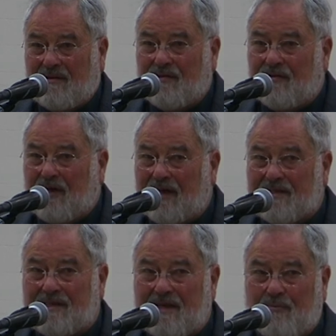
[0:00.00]
They're not
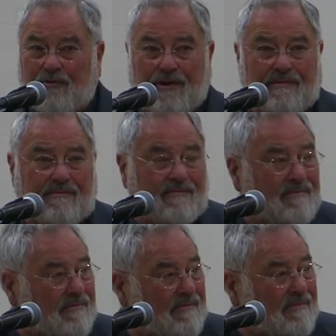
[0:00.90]
separate.
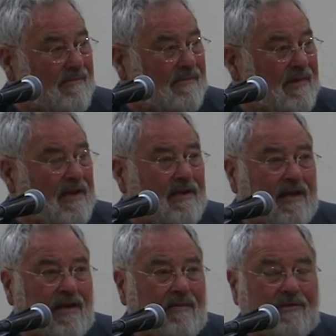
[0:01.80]

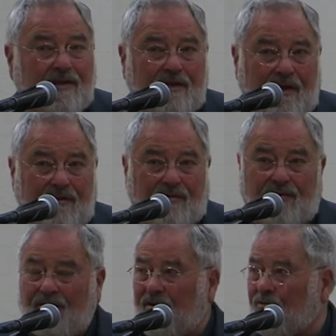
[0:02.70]
They come
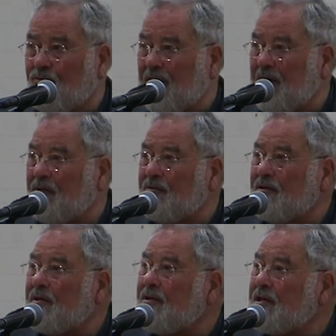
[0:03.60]
together
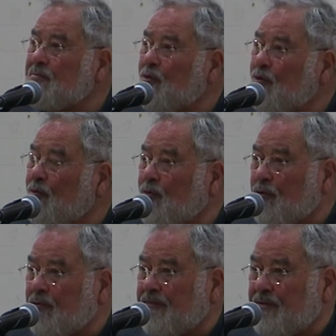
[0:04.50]
around these moral
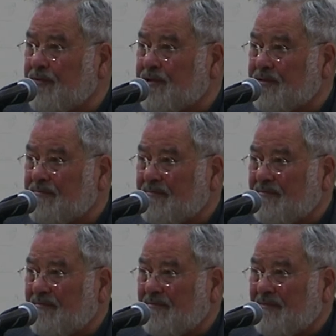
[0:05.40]
worldviews.
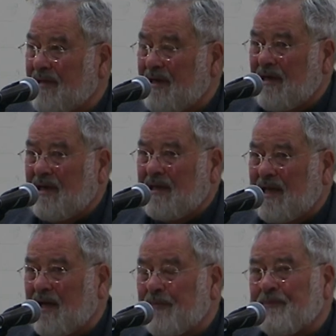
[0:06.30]

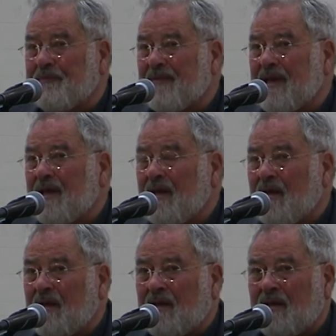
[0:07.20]
Now,
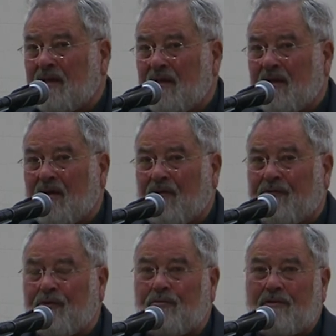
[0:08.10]
a
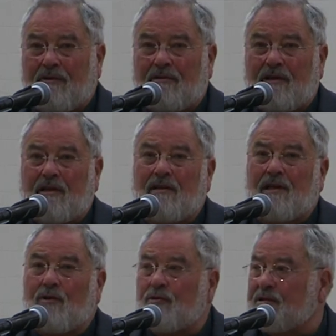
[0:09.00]
few little
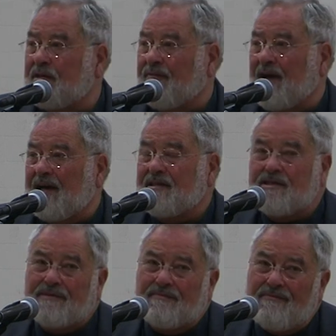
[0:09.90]
linguistic facts.